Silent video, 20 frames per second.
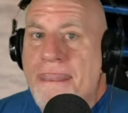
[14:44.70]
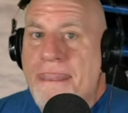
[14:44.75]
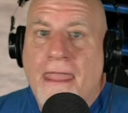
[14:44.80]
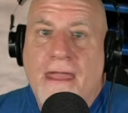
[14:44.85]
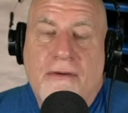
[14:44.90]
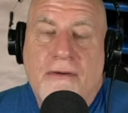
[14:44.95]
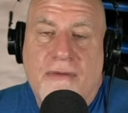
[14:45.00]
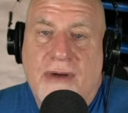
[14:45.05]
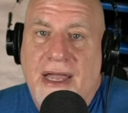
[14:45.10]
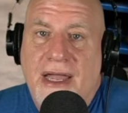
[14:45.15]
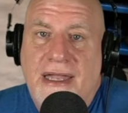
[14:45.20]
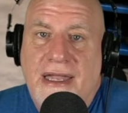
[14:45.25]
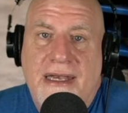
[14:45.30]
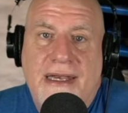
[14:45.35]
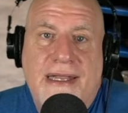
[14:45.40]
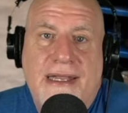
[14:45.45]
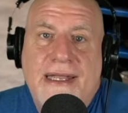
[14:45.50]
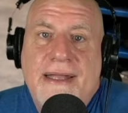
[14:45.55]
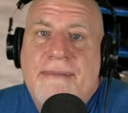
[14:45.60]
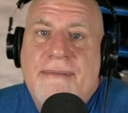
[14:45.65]
Right?
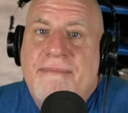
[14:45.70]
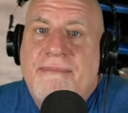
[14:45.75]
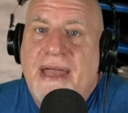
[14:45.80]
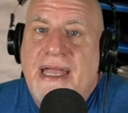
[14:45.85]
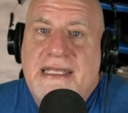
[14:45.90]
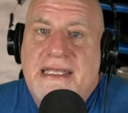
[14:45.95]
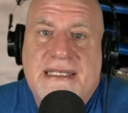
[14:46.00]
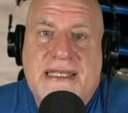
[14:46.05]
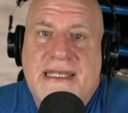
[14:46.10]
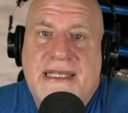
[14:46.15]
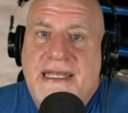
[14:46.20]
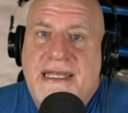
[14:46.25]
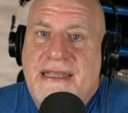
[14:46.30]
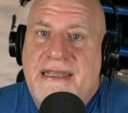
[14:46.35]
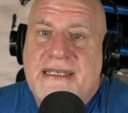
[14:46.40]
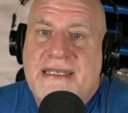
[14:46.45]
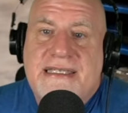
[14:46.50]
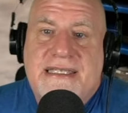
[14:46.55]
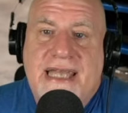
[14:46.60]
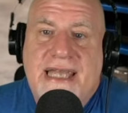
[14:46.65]
Basically
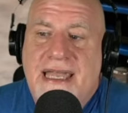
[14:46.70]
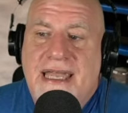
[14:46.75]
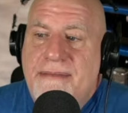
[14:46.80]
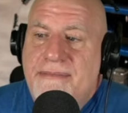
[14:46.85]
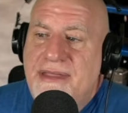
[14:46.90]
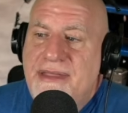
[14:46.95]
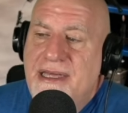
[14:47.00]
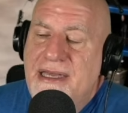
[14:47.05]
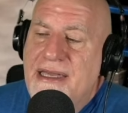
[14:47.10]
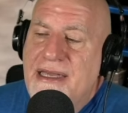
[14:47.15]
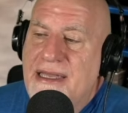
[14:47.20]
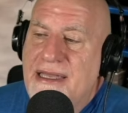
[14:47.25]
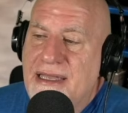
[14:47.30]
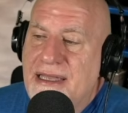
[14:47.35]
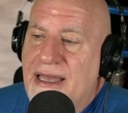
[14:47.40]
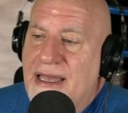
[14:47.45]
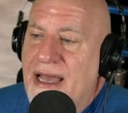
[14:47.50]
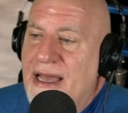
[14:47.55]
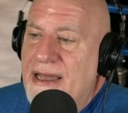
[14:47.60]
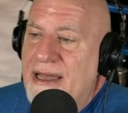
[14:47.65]
the same thing,
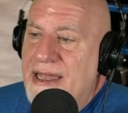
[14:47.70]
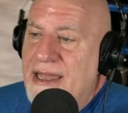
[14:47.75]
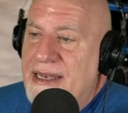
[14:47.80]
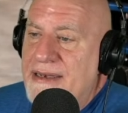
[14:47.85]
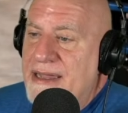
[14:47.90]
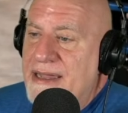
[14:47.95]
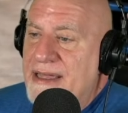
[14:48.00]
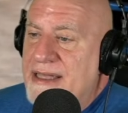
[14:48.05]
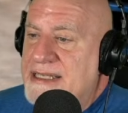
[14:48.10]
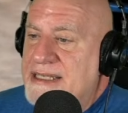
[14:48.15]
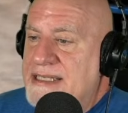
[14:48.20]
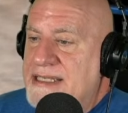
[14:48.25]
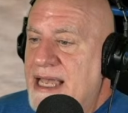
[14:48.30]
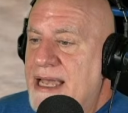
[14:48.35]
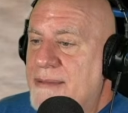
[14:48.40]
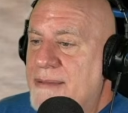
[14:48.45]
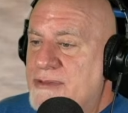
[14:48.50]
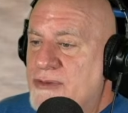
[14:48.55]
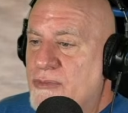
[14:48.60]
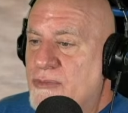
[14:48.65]

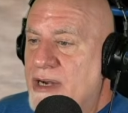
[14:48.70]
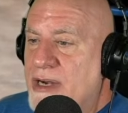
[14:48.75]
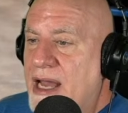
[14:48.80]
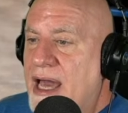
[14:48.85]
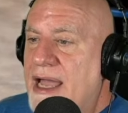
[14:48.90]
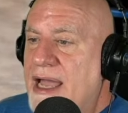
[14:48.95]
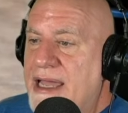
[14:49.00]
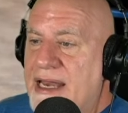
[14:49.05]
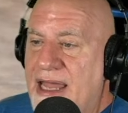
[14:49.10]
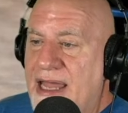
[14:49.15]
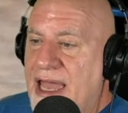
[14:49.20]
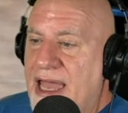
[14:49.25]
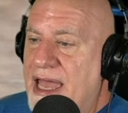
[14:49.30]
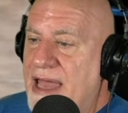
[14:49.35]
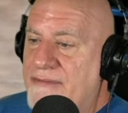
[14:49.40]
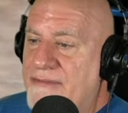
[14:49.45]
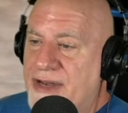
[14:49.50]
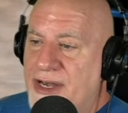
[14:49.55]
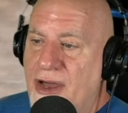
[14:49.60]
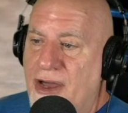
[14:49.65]
except we're not going to
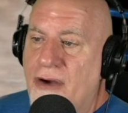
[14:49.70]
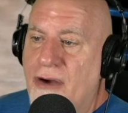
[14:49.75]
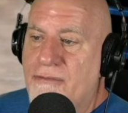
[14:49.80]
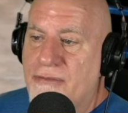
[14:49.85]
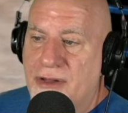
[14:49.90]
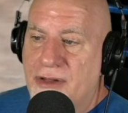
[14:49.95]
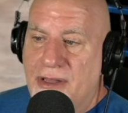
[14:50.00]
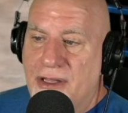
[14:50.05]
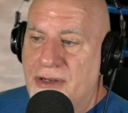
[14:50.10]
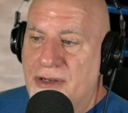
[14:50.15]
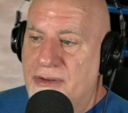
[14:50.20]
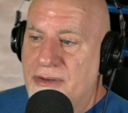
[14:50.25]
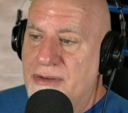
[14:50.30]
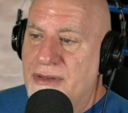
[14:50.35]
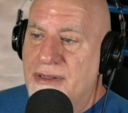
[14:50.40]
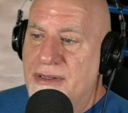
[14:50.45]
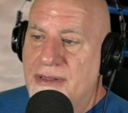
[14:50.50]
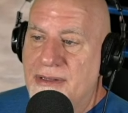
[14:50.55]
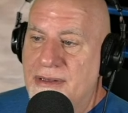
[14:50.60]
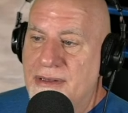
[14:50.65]
have an overload
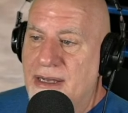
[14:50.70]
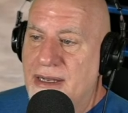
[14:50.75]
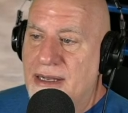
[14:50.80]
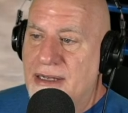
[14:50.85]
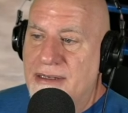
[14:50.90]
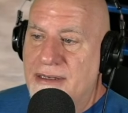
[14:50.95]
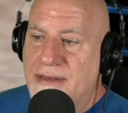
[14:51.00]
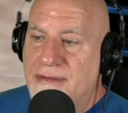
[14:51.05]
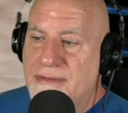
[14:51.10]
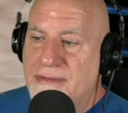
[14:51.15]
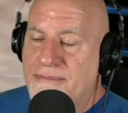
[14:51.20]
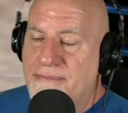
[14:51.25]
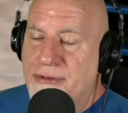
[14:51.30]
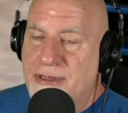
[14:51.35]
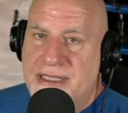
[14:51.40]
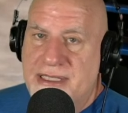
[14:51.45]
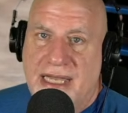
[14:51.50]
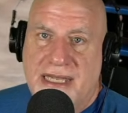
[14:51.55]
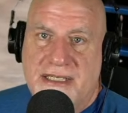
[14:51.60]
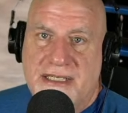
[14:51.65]

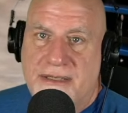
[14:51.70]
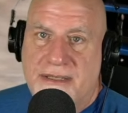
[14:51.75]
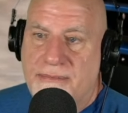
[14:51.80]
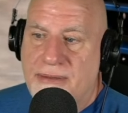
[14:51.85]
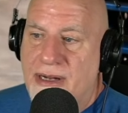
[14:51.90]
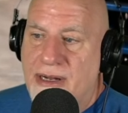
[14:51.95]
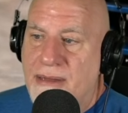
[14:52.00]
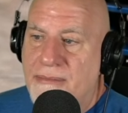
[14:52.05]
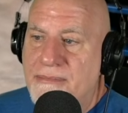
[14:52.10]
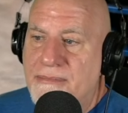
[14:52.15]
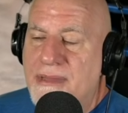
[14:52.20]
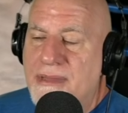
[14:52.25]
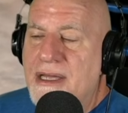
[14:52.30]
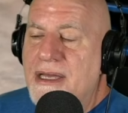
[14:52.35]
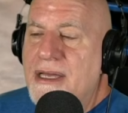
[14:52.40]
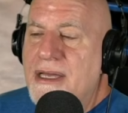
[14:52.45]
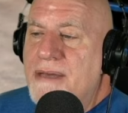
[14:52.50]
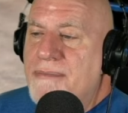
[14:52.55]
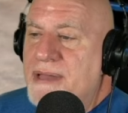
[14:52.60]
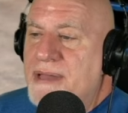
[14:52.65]
protection problem
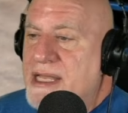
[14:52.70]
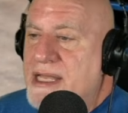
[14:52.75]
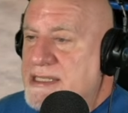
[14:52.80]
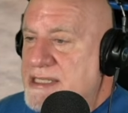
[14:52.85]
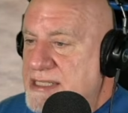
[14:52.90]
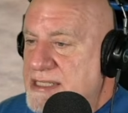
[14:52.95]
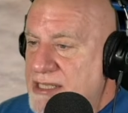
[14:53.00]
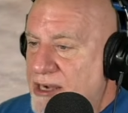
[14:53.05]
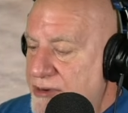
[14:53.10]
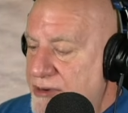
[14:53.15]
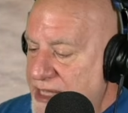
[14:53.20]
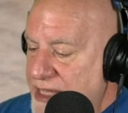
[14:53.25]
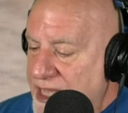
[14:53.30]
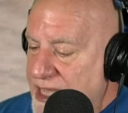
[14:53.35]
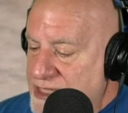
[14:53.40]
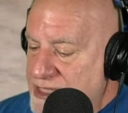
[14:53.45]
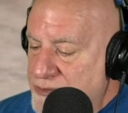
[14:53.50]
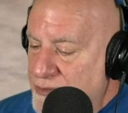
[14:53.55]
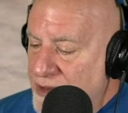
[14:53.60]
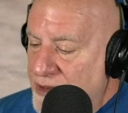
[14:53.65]
because it's already
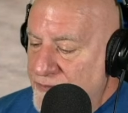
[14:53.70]
got 12